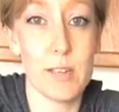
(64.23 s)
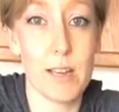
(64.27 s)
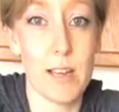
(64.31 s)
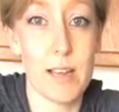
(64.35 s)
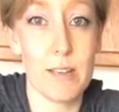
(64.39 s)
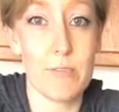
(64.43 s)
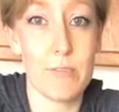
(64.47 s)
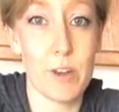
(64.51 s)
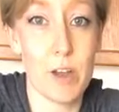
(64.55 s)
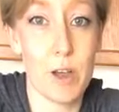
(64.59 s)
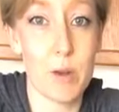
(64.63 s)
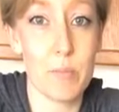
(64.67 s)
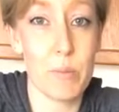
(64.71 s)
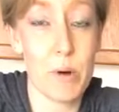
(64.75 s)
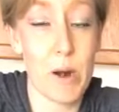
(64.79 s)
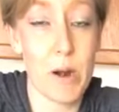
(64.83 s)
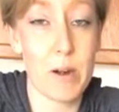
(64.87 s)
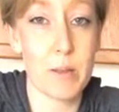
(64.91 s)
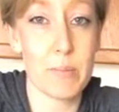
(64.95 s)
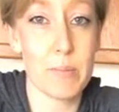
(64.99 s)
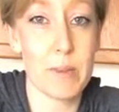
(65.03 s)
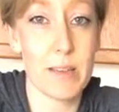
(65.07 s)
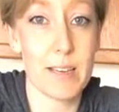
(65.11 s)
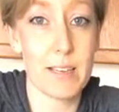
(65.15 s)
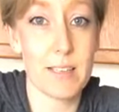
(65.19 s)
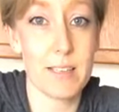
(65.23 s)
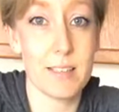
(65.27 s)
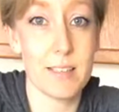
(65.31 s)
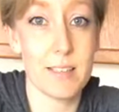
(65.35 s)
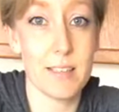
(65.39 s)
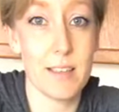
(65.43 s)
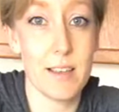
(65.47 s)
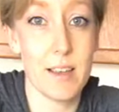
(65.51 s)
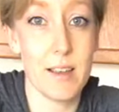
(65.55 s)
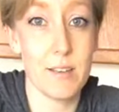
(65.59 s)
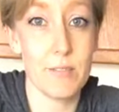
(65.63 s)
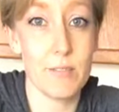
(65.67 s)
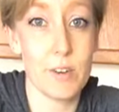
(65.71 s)
I've got brownie mix,
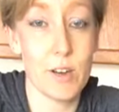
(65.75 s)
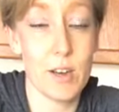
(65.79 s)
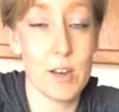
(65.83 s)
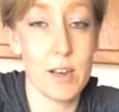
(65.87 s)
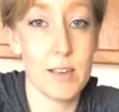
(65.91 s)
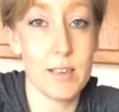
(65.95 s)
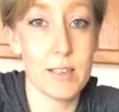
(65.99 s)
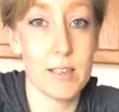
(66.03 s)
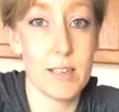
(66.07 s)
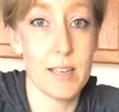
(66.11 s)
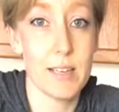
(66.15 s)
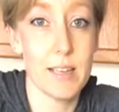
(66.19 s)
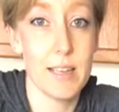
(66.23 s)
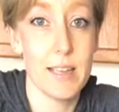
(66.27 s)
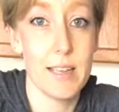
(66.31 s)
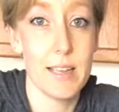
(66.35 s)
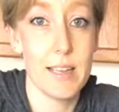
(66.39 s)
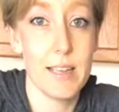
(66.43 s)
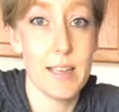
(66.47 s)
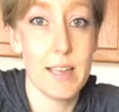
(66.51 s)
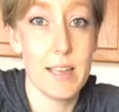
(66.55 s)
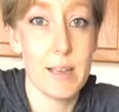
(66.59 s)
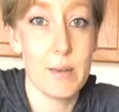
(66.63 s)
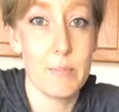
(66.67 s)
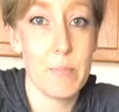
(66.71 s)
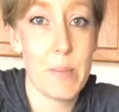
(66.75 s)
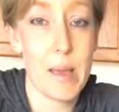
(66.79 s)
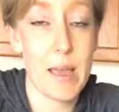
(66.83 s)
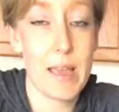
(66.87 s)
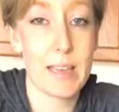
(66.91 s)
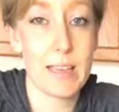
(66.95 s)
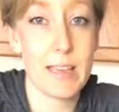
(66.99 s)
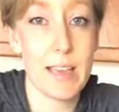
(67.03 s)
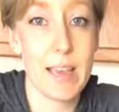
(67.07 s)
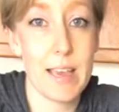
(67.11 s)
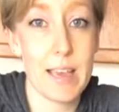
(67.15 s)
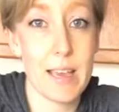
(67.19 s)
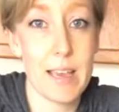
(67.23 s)
I've got
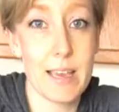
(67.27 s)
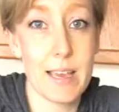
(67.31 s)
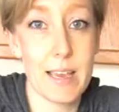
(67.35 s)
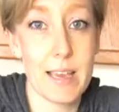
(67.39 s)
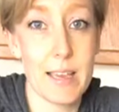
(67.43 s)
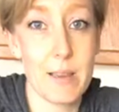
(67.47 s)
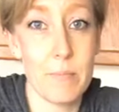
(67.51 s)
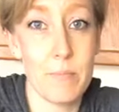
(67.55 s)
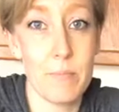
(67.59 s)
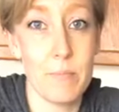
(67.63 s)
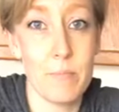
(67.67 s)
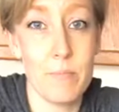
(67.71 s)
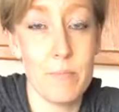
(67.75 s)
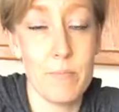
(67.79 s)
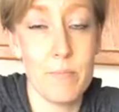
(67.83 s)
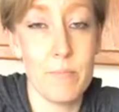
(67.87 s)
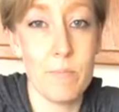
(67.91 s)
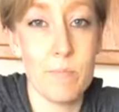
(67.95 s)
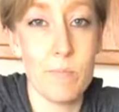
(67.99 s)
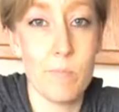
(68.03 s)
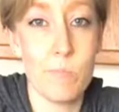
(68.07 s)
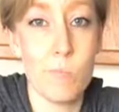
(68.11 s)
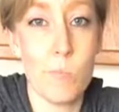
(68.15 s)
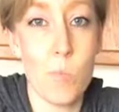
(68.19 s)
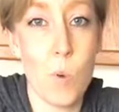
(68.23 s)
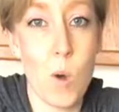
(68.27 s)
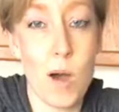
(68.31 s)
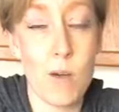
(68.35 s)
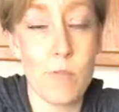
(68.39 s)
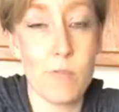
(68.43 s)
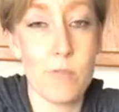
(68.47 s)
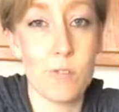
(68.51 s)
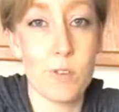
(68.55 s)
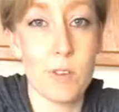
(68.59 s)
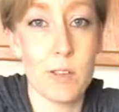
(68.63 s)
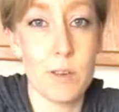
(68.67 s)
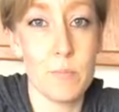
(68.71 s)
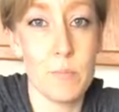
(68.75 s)
pancake,
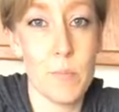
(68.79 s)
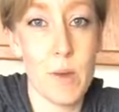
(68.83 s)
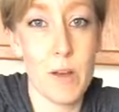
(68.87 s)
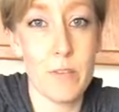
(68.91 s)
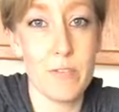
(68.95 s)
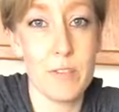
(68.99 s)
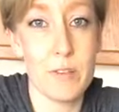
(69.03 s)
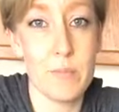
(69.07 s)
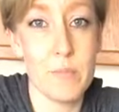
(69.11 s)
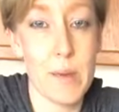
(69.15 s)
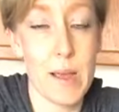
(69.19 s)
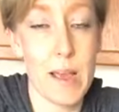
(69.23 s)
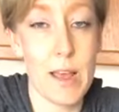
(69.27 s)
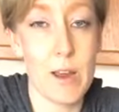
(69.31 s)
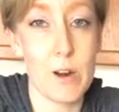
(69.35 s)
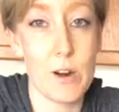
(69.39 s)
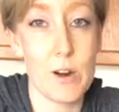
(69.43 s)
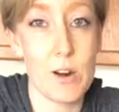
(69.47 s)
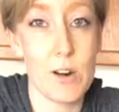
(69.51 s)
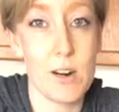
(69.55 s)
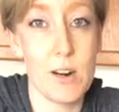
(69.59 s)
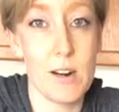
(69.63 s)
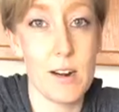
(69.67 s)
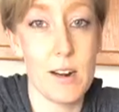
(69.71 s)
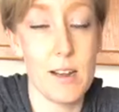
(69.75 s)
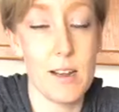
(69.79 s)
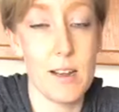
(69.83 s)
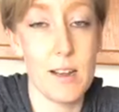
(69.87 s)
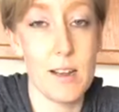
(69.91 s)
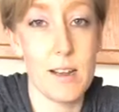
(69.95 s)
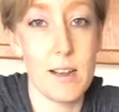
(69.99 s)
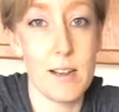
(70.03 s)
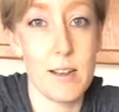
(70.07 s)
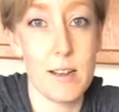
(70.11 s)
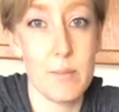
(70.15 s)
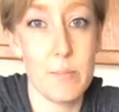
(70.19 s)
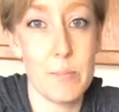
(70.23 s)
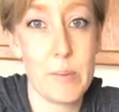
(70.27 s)
waffle and muffin batter,
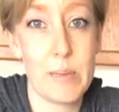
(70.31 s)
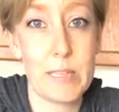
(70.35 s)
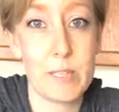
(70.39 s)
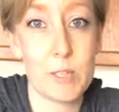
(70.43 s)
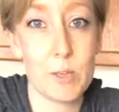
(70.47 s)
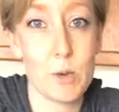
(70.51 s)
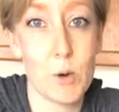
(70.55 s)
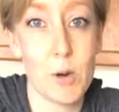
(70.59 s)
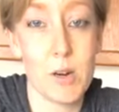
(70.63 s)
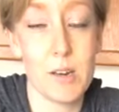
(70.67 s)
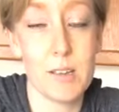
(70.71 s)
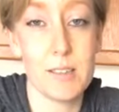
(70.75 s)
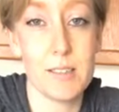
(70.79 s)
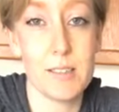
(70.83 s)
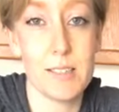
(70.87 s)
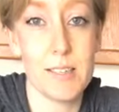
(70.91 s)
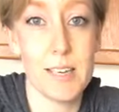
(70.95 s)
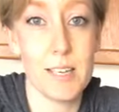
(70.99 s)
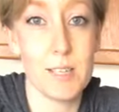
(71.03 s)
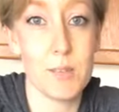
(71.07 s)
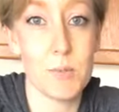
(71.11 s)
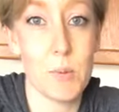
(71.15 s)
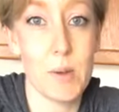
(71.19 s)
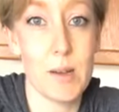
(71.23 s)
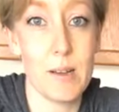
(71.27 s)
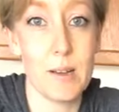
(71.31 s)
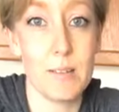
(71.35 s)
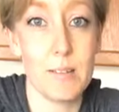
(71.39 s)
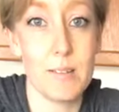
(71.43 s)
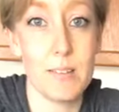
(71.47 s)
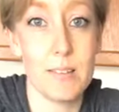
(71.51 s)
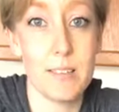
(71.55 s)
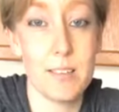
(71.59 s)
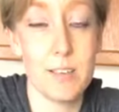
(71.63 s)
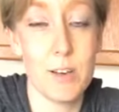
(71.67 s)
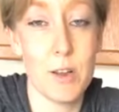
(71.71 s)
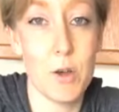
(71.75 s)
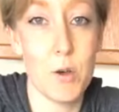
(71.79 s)
pizza crust as well.
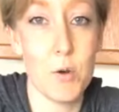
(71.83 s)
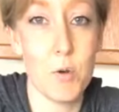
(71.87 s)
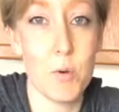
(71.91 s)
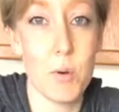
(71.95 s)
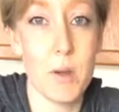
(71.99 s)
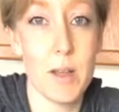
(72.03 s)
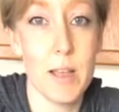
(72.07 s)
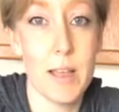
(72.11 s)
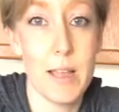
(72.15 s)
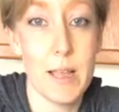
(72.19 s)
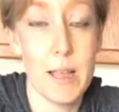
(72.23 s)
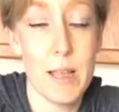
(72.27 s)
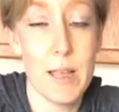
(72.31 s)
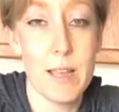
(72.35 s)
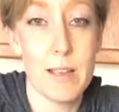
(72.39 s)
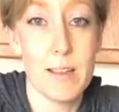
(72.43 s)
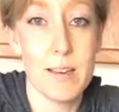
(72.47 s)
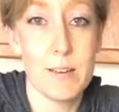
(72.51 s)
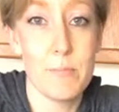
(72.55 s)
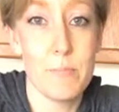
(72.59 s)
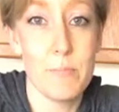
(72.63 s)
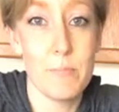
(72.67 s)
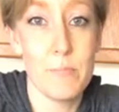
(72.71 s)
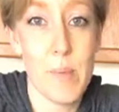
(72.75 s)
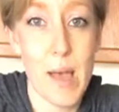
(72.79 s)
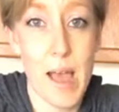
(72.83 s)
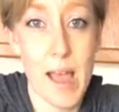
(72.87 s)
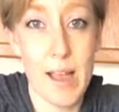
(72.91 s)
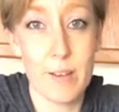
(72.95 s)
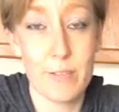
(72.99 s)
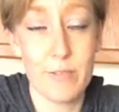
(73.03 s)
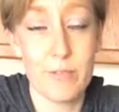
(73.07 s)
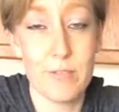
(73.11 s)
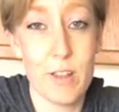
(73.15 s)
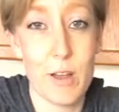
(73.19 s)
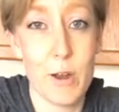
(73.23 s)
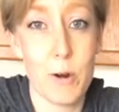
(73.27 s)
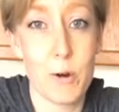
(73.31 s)
No bag of
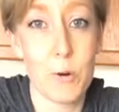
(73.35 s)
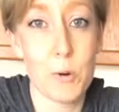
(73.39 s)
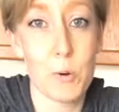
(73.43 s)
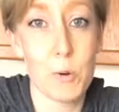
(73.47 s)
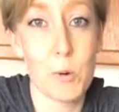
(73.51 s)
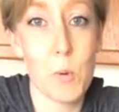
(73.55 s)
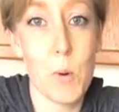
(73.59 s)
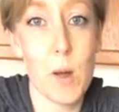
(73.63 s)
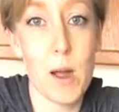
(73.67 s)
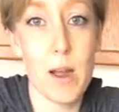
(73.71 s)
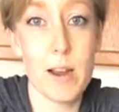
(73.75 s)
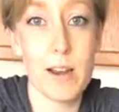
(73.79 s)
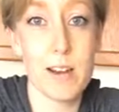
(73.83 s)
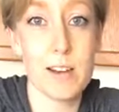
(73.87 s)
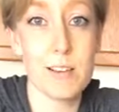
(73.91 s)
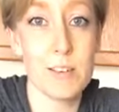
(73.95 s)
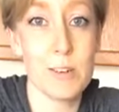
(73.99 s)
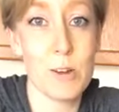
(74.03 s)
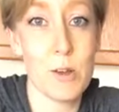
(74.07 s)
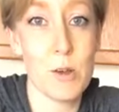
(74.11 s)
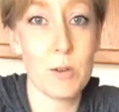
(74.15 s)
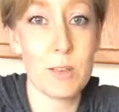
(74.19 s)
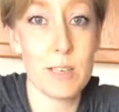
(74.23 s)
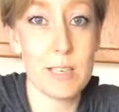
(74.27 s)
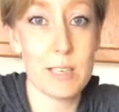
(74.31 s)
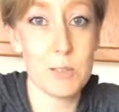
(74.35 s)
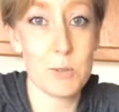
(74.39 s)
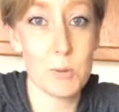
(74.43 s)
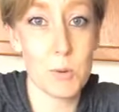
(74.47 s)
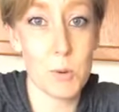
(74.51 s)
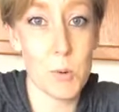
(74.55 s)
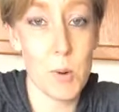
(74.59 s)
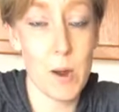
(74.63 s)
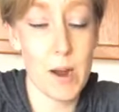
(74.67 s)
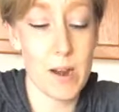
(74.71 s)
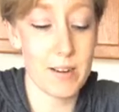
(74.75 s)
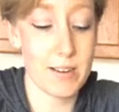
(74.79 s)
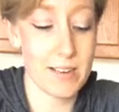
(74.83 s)
flour required, no yeast
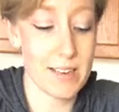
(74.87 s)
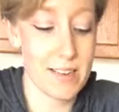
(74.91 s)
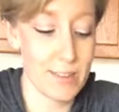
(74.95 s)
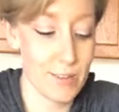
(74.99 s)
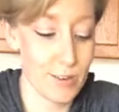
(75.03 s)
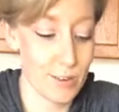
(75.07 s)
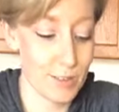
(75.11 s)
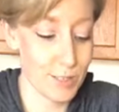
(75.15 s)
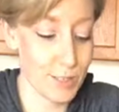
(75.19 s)
required either.